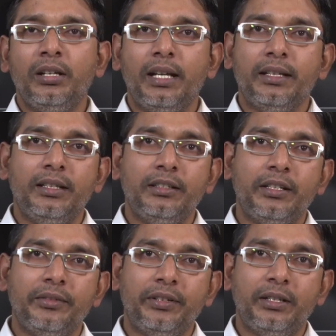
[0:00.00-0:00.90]
like
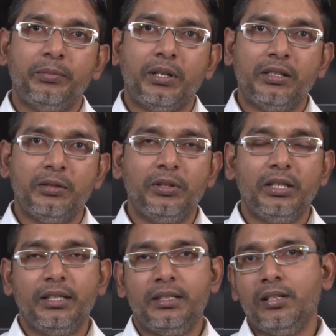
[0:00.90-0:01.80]
that different
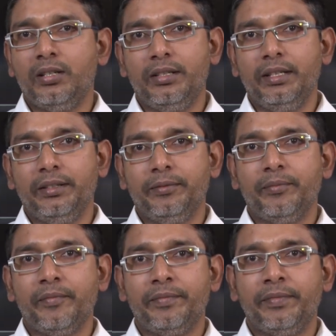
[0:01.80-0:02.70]
possibilities are there,
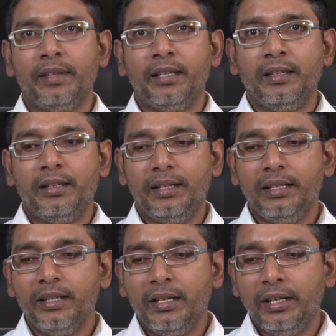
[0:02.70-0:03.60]

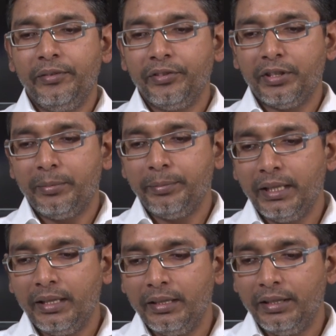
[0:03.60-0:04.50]
right. If you
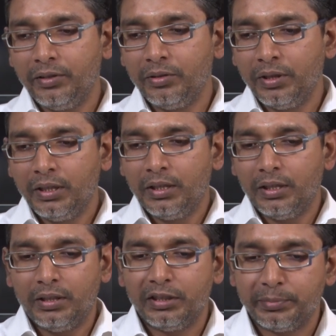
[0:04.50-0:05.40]
compare you know
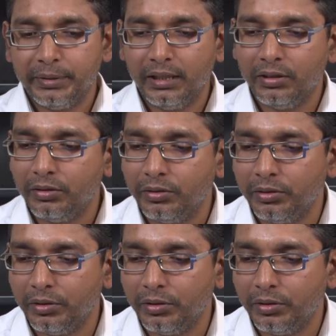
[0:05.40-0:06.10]
uh, sphere to